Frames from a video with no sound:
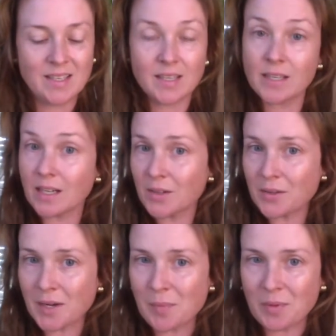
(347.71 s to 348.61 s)
and I learned a
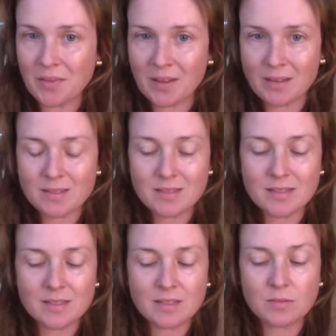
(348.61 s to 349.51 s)
couple
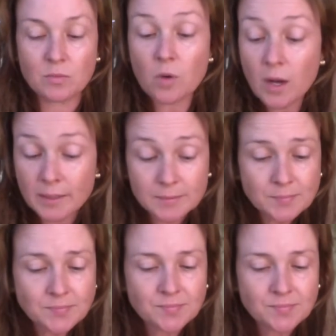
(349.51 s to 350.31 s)
things. One,